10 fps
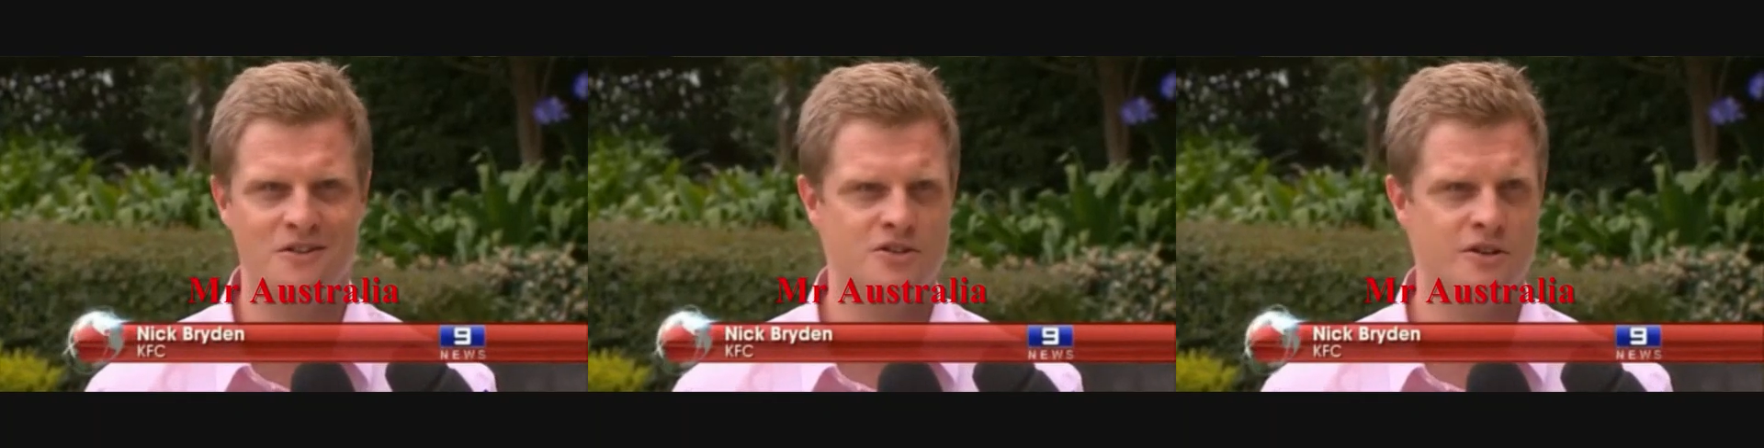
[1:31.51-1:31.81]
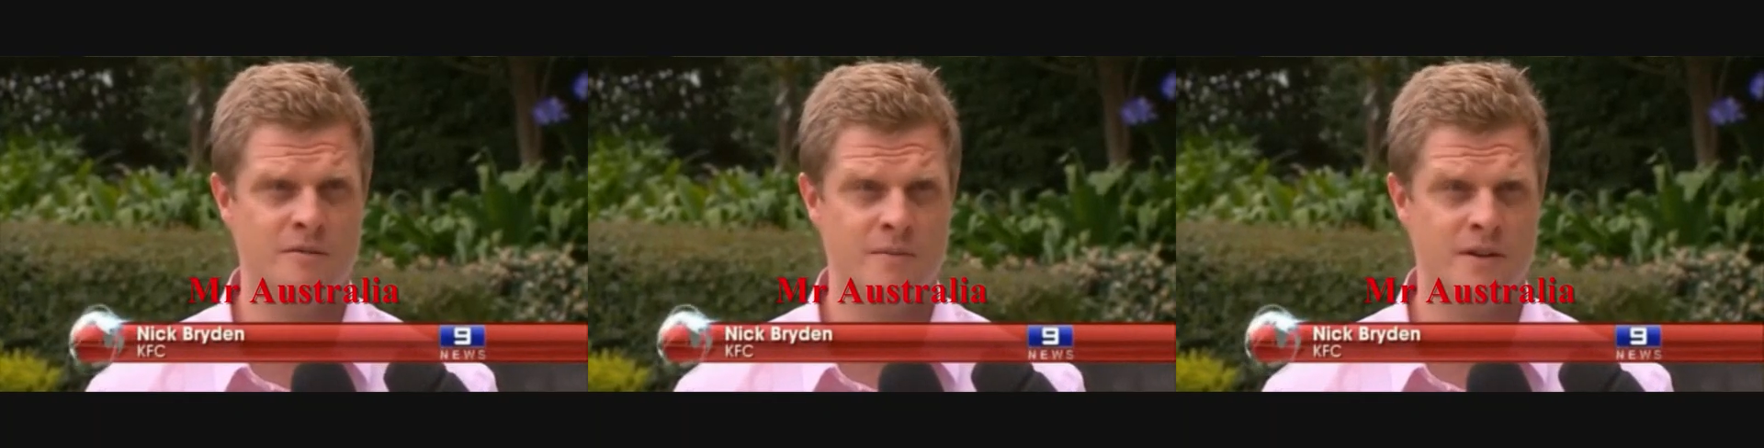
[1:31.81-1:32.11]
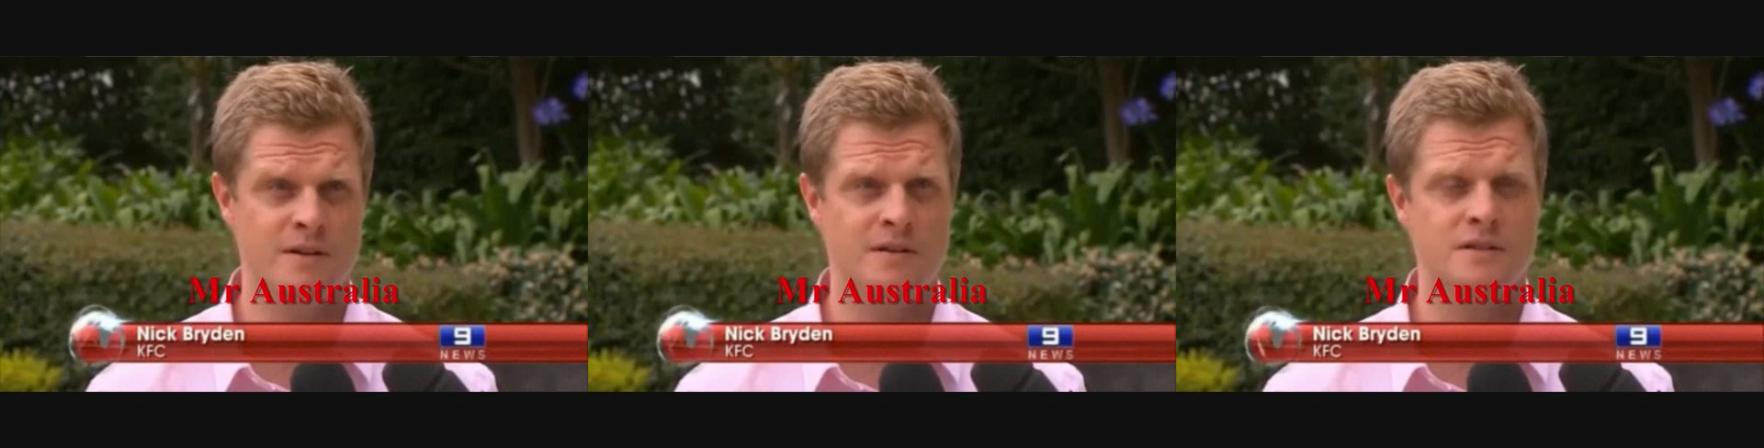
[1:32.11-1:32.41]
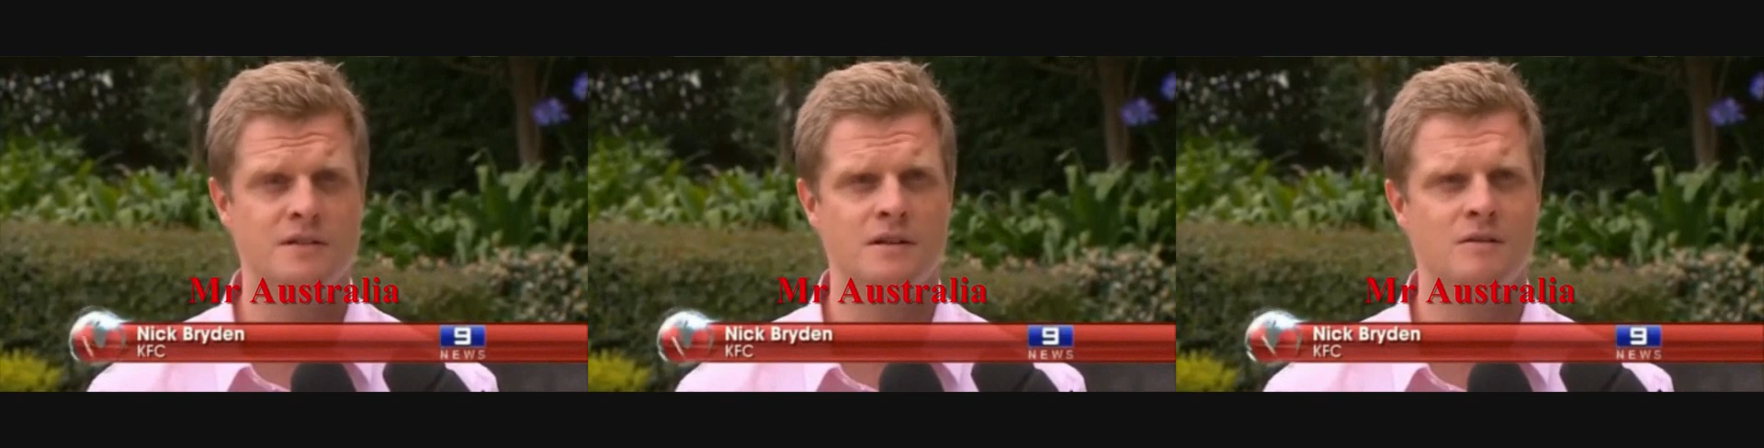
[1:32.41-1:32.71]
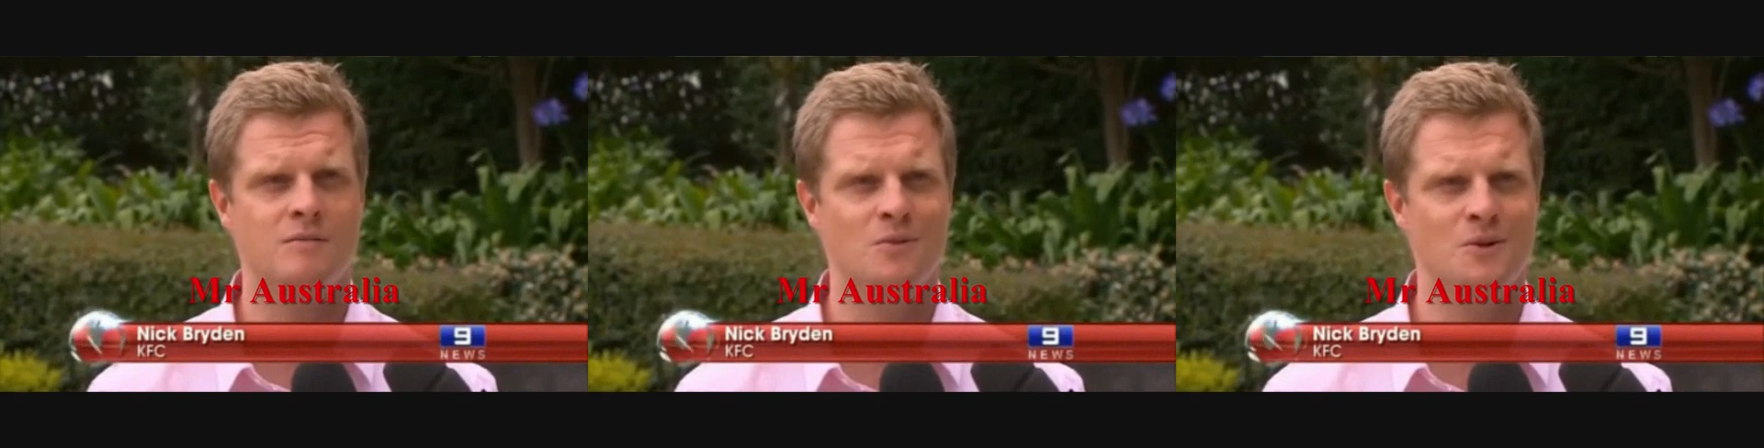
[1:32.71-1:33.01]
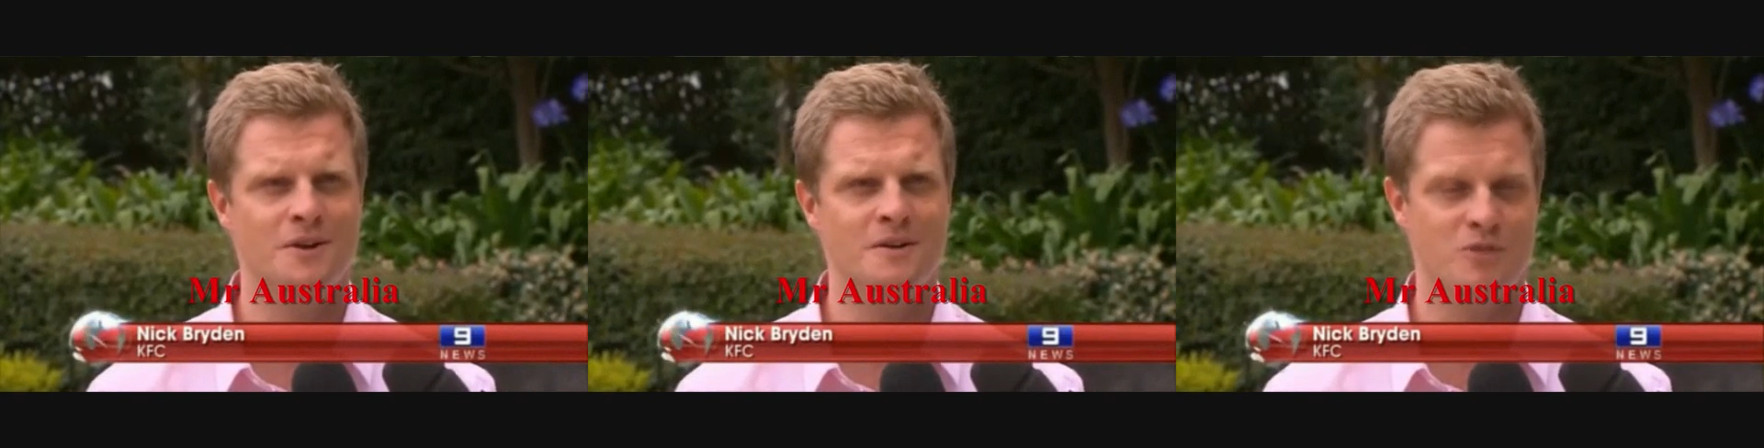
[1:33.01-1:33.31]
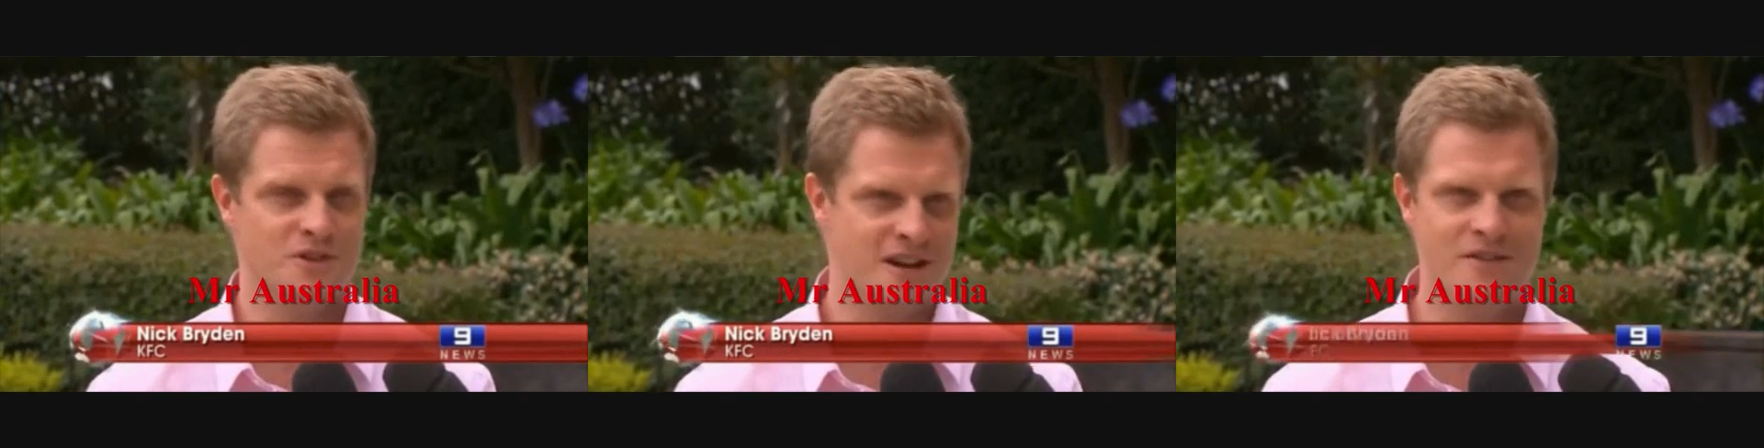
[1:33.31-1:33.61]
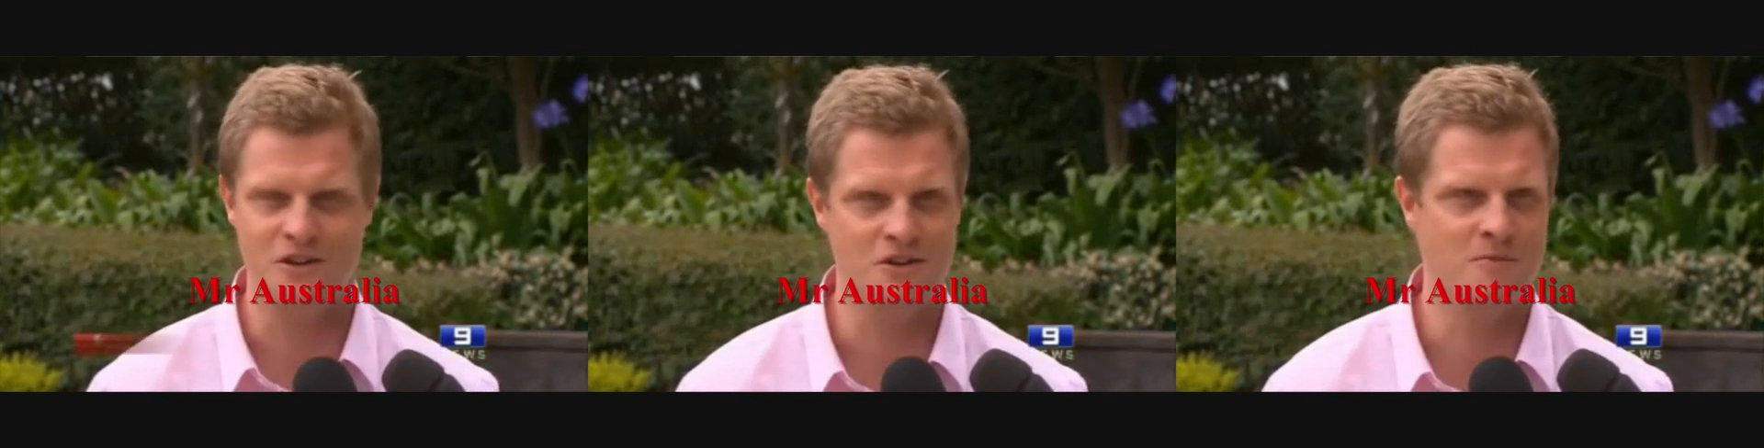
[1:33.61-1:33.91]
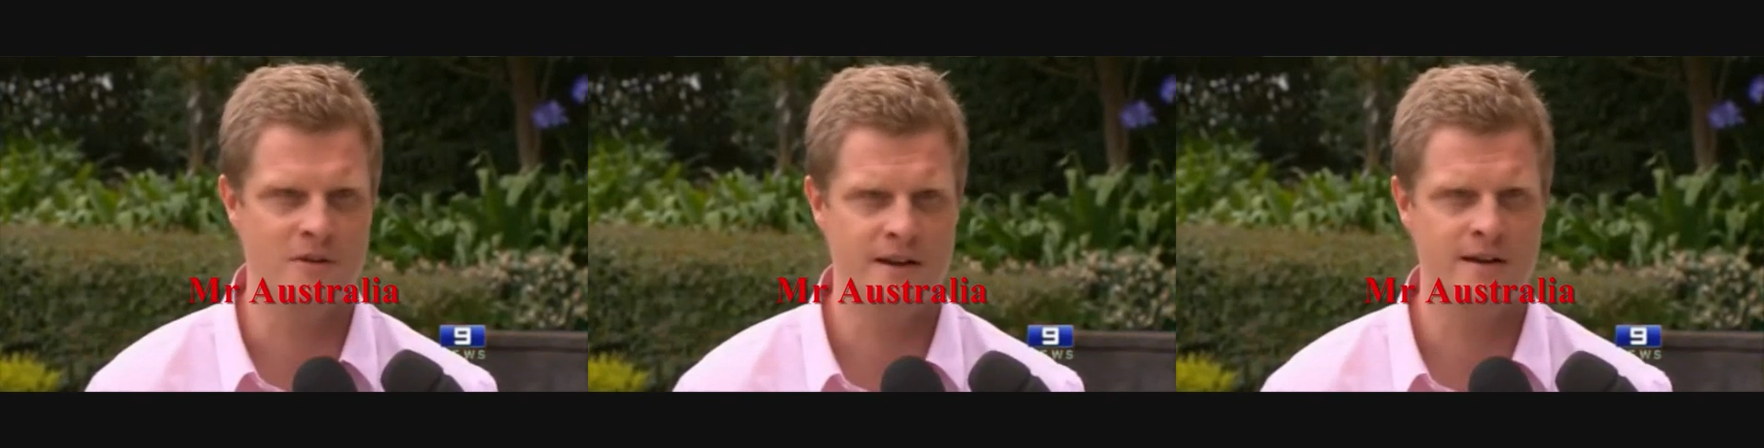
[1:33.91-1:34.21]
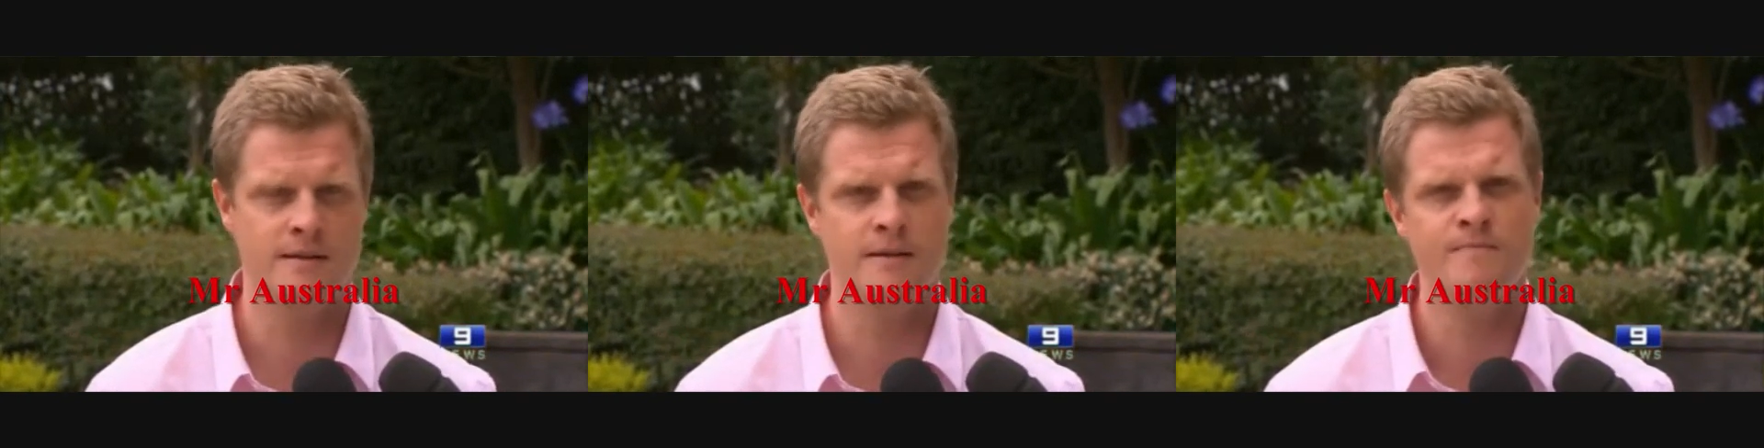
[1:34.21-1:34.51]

consumers would appreciate the humour in it,